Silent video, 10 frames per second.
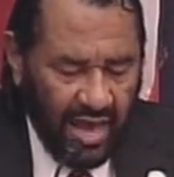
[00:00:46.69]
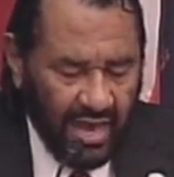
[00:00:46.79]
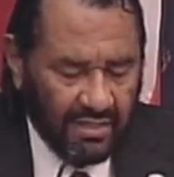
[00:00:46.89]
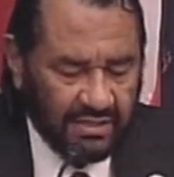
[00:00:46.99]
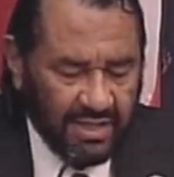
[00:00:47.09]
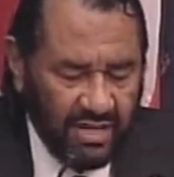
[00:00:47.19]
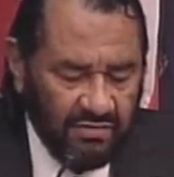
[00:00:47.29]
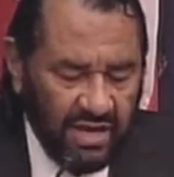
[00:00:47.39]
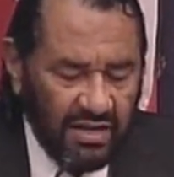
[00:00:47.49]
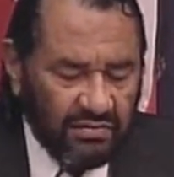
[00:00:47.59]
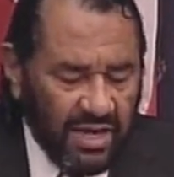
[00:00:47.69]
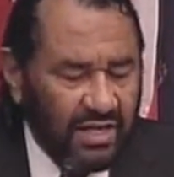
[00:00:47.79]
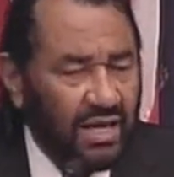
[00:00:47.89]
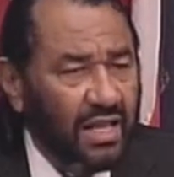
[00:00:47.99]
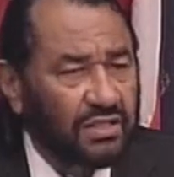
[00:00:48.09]
As innovative
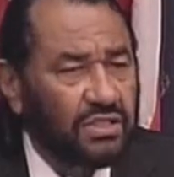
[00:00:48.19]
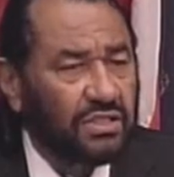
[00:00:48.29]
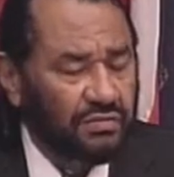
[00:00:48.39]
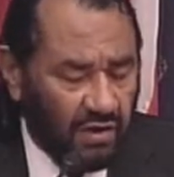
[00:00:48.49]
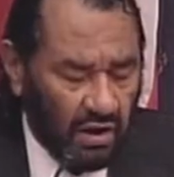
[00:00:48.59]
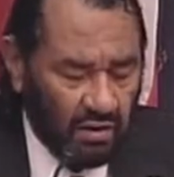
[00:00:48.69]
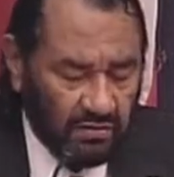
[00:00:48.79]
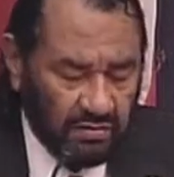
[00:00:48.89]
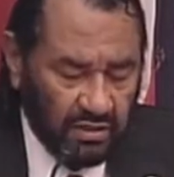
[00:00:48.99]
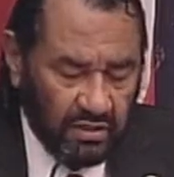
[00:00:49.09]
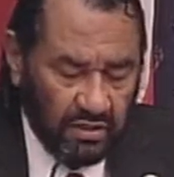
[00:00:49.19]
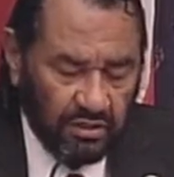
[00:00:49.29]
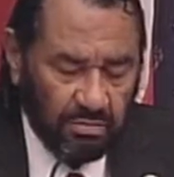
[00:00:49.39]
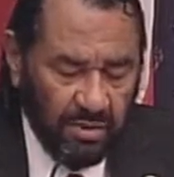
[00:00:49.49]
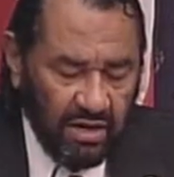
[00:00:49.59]
technologies evolve
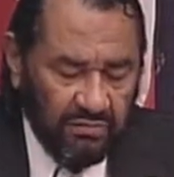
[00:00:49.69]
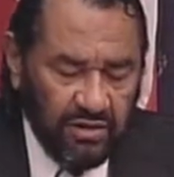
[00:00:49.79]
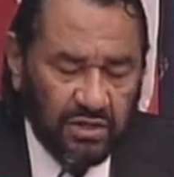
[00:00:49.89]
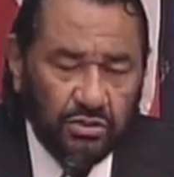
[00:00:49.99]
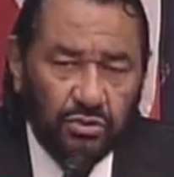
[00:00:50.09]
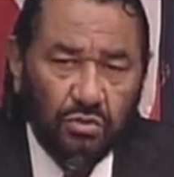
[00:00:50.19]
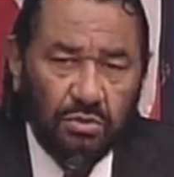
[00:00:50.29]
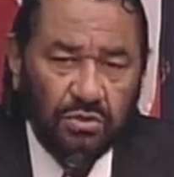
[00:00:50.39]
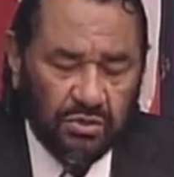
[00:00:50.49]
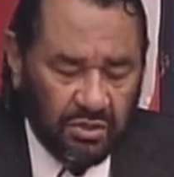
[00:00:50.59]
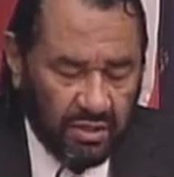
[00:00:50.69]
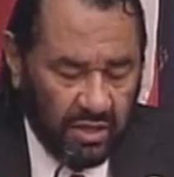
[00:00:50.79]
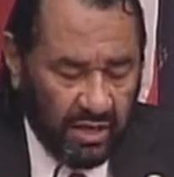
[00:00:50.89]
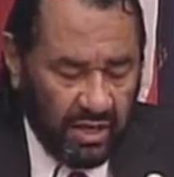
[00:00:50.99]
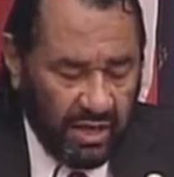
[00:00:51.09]
to benefit consumers,
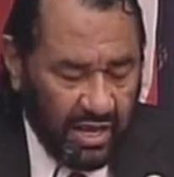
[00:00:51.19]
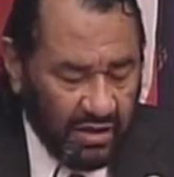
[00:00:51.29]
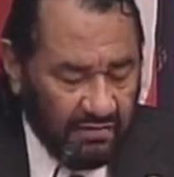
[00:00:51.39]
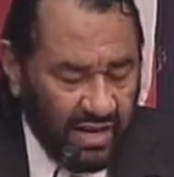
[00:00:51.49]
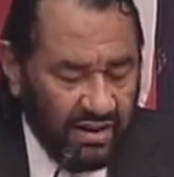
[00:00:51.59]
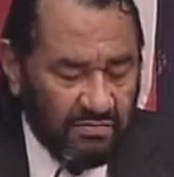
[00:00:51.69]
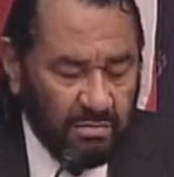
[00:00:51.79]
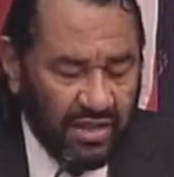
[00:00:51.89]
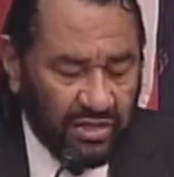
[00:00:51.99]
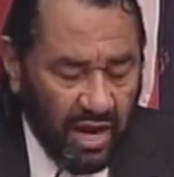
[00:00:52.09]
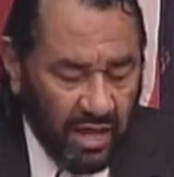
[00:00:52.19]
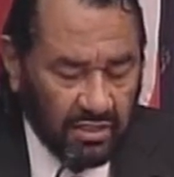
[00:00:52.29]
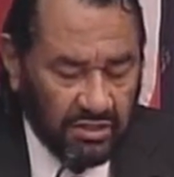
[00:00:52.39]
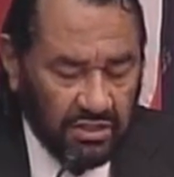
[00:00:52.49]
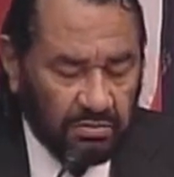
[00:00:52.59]
innovative
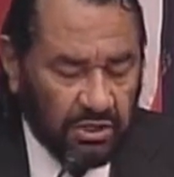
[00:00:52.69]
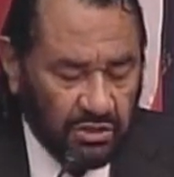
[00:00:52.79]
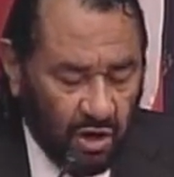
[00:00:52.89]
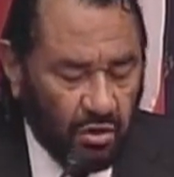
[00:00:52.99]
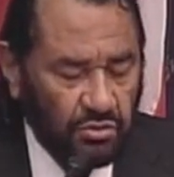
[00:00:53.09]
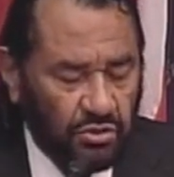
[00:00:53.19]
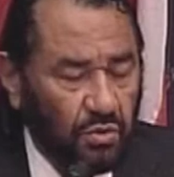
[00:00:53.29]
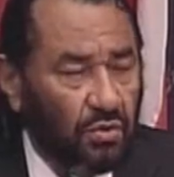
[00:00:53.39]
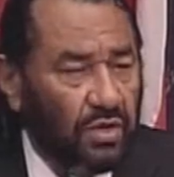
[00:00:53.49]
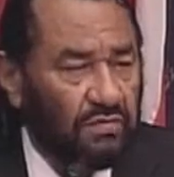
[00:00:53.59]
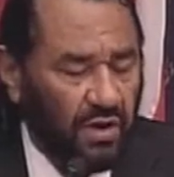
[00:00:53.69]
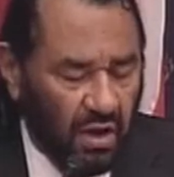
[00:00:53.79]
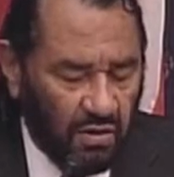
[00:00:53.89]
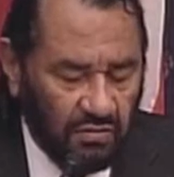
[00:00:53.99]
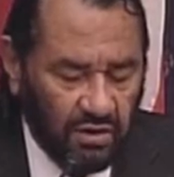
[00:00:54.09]
methodologies must also
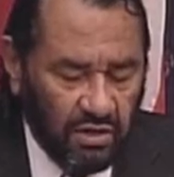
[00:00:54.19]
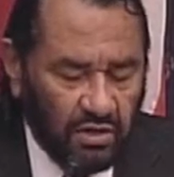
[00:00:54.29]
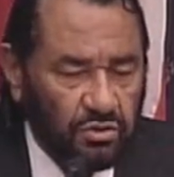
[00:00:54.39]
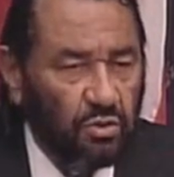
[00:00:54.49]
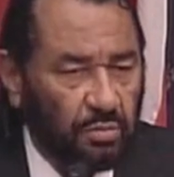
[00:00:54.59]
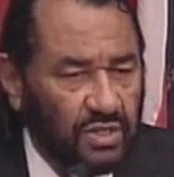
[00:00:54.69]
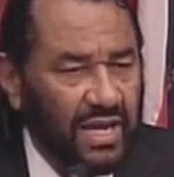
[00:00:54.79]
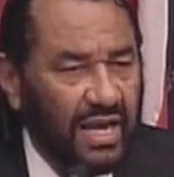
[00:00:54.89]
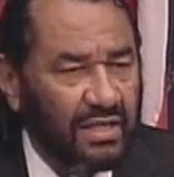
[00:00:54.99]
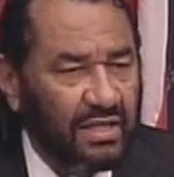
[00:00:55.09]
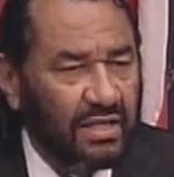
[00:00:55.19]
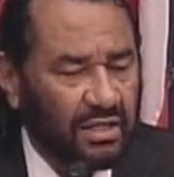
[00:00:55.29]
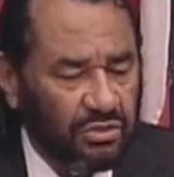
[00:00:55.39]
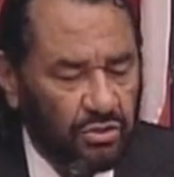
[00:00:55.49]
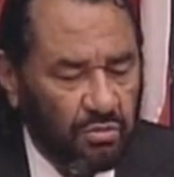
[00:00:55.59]
evolve to protect
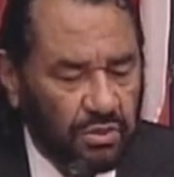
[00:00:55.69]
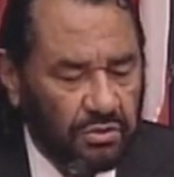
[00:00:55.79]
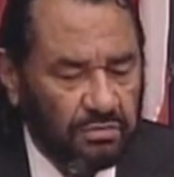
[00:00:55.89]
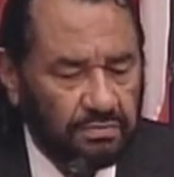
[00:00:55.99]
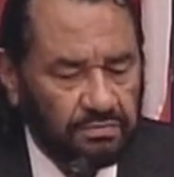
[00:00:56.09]
consumers.